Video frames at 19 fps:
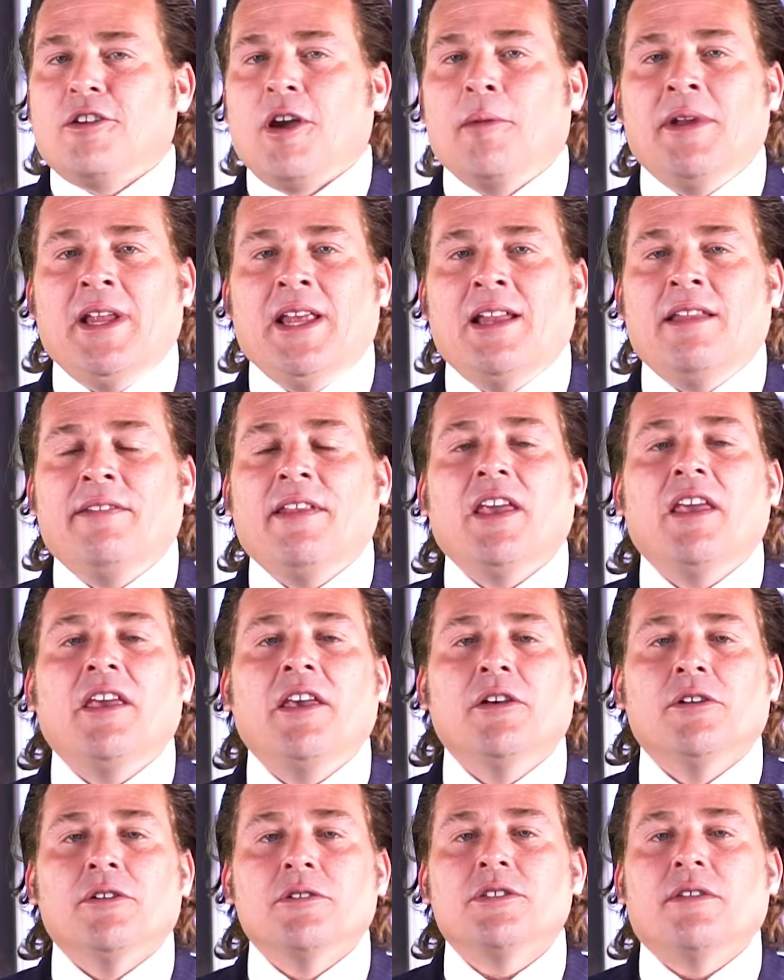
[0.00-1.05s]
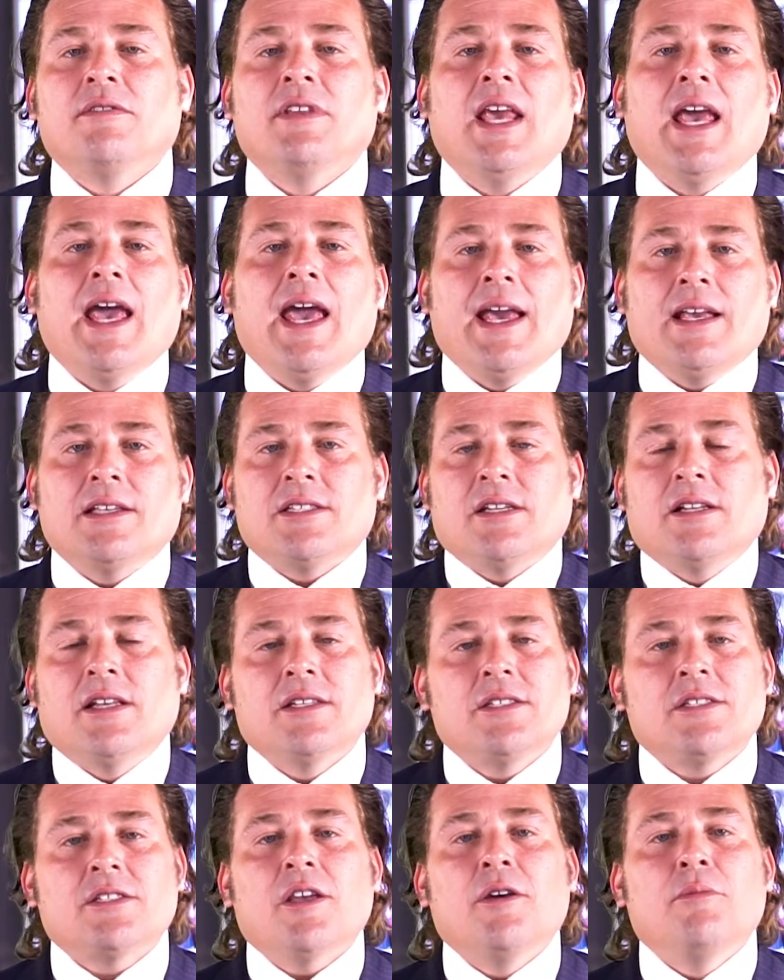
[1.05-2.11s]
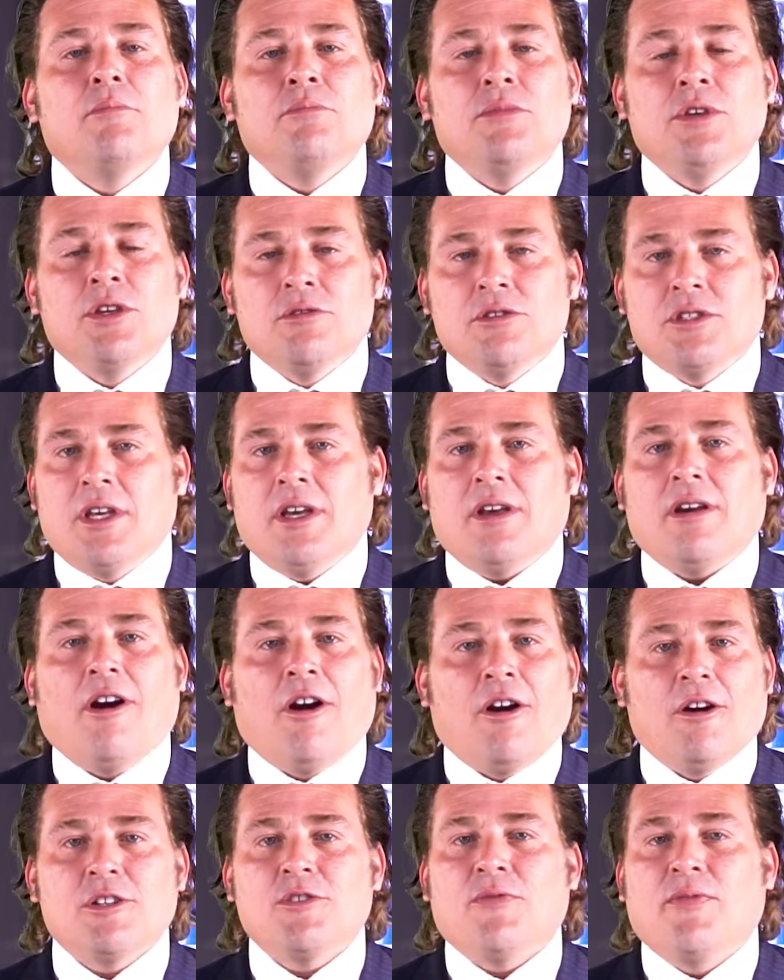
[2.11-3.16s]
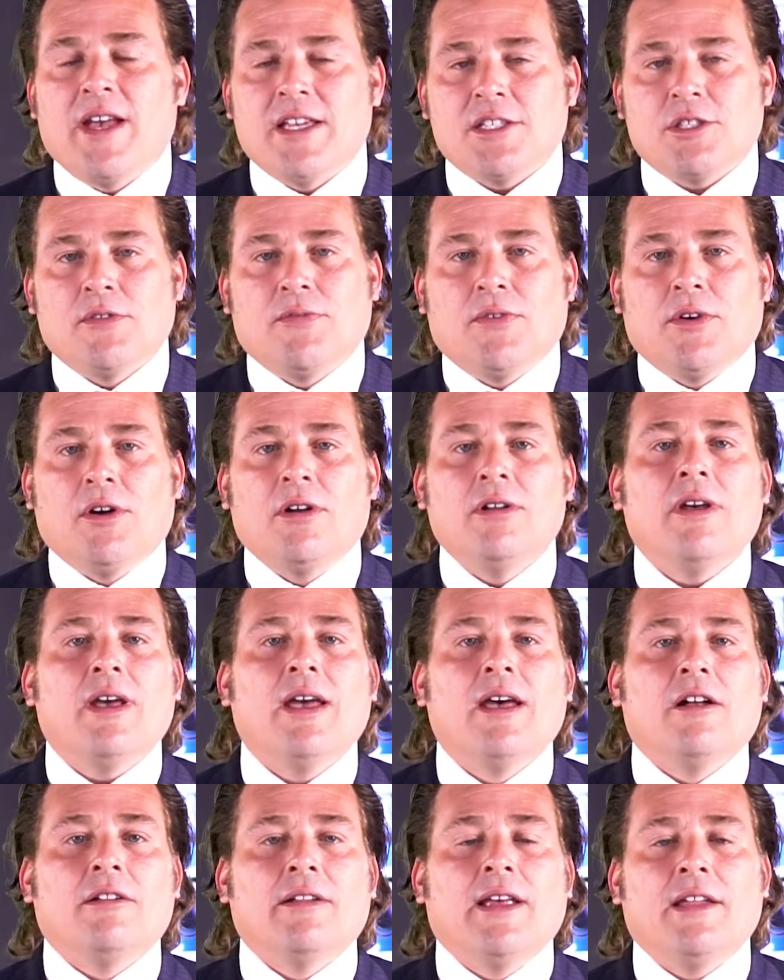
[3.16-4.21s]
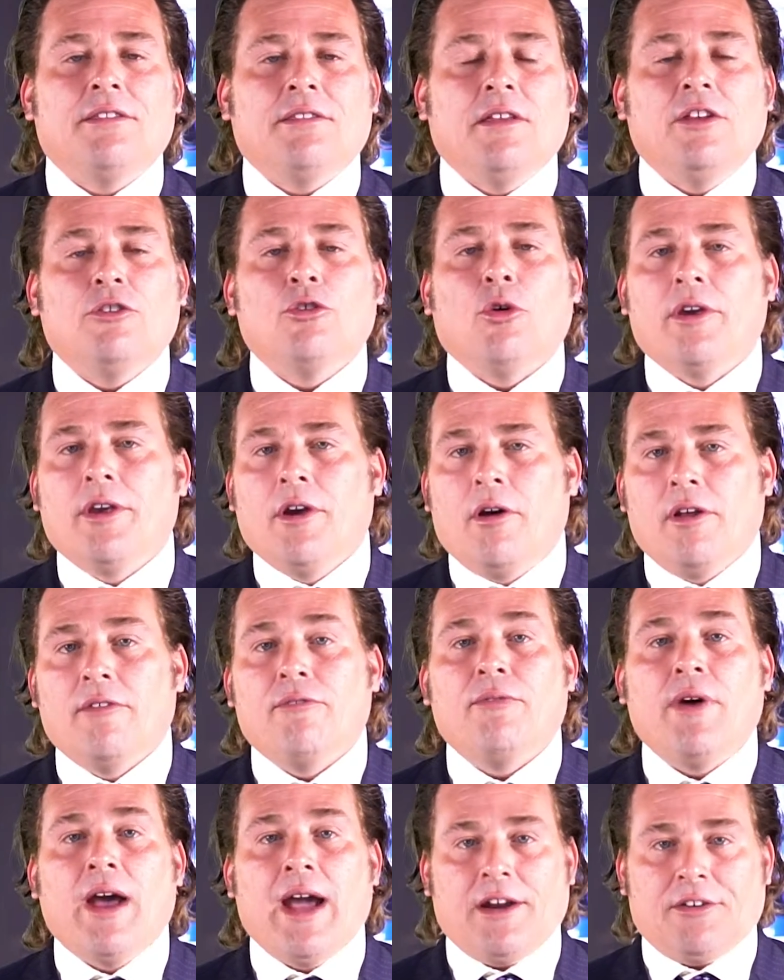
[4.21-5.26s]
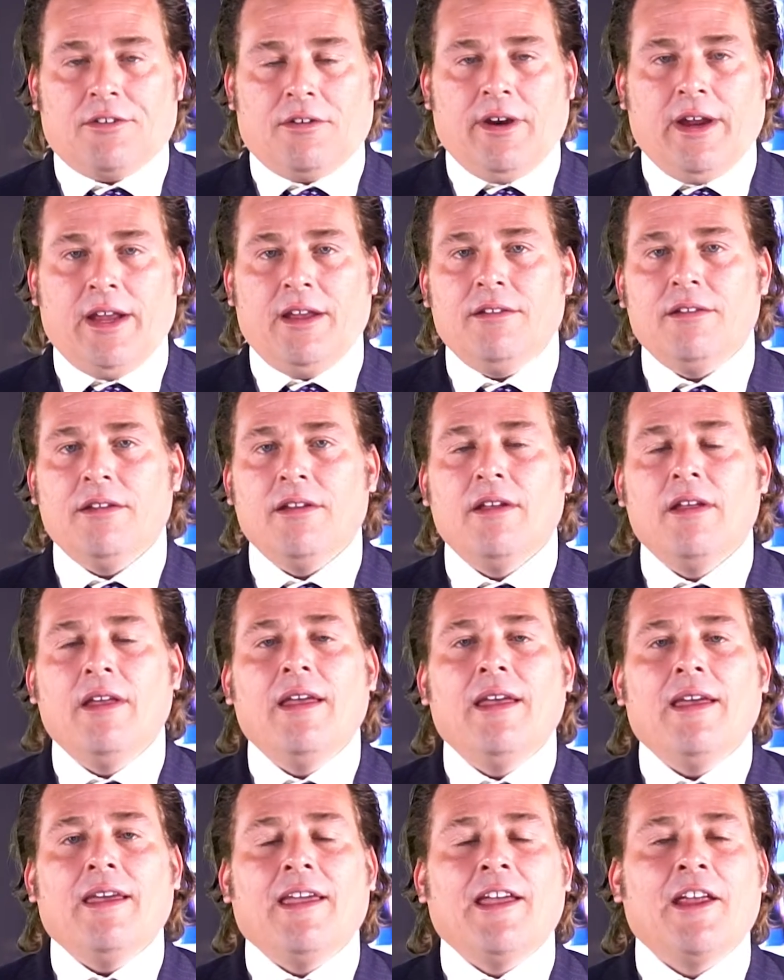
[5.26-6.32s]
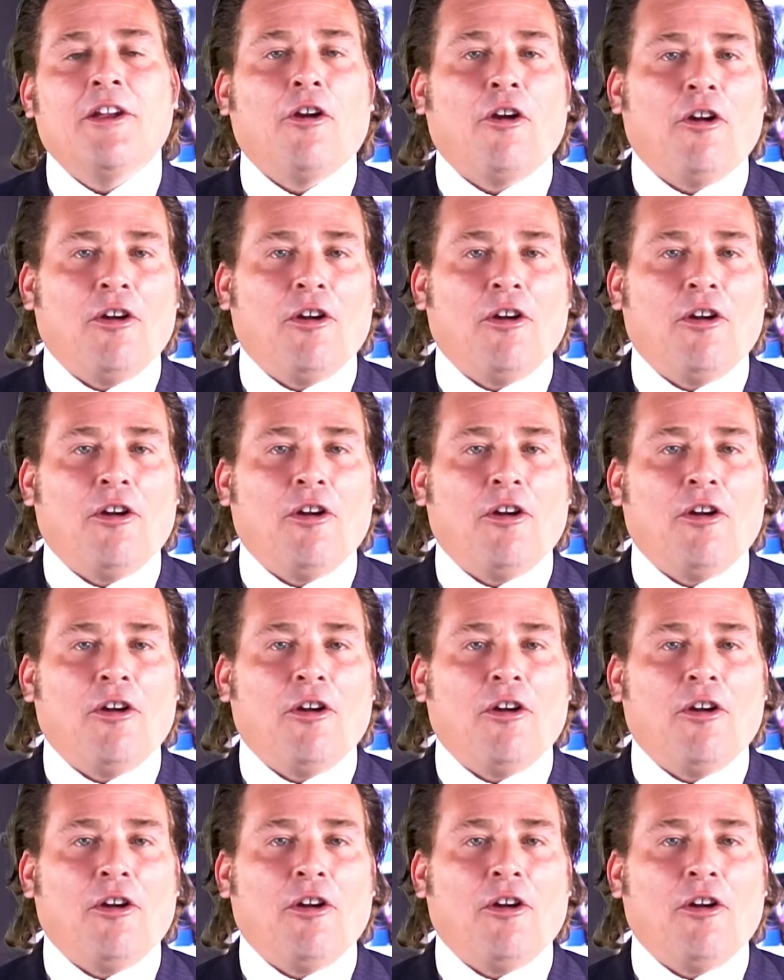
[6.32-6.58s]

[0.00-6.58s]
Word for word: Coming in the heels of the Exodus Music Arts Festival held at the Toyota Factory in